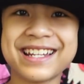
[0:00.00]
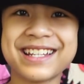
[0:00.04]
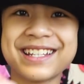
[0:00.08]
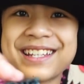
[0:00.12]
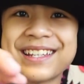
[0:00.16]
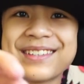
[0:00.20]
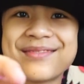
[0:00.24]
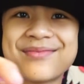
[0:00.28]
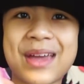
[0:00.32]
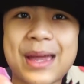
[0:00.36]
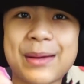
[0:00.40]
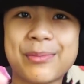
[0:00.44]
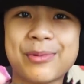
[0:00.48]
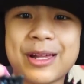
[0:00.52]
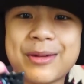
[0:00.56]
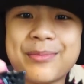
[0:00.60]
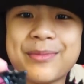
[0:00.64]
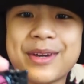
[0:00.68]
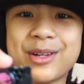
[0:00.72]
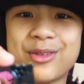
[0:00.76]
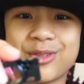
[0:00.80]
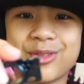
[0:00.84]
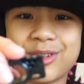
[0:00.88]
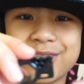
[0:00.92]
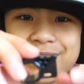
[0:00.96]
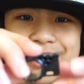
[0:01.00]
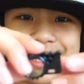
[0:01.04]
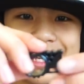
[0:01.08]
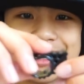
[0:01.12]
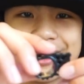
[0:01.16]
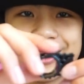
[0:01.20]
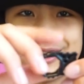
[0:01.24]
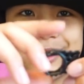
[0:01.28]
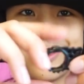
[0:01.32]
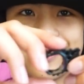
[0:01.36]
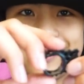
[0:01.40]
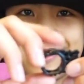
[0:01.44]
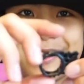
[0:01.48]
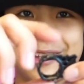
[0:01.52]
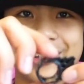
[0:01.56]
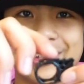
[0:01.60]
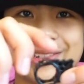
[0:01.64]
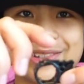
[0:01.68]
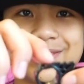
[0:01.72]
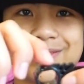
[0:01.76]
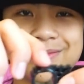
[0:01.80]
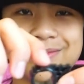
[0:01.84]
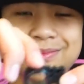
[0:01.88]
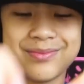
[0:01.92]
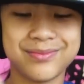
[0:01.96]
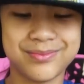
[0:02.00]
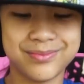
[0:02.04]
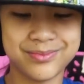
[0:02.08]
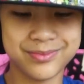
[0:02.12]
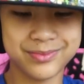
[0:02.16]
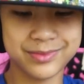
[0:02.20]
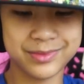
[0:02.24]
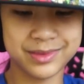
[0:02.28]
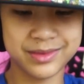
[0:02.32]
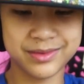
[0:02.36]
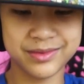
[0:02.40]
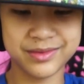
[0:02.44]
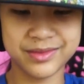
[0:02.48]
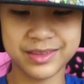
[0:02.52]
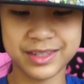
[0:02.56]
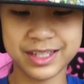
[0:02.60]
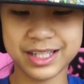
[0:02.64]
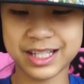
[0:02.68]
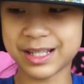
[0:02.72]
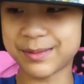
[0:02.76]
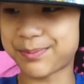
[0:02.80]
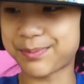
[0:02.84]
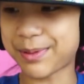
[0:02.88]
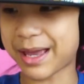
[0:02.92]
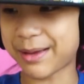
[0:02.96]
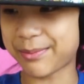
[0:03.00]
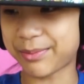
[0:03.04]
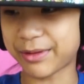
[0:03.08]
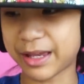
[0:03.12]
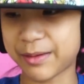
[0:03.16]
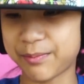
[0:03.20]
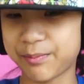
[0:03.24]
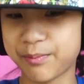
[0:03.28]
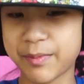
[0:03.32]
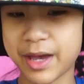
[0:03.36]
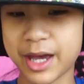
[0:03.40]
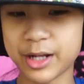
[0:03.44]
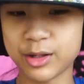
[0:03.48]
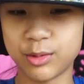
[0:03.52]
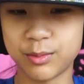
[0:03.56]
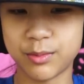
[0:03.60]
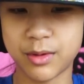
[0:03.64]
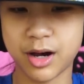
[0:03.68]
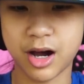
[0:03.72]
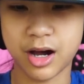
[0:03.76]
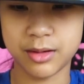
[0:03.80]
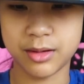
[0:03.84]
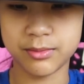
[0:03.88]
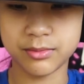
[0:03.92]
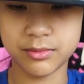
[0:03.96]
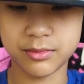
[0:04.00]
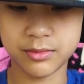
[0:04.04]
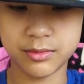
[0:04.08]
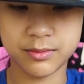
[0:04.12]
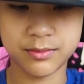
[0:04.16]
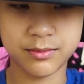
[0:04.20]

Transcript: This is Beyblade Metal because you have to use this. This is Beyblade Metal, Mom.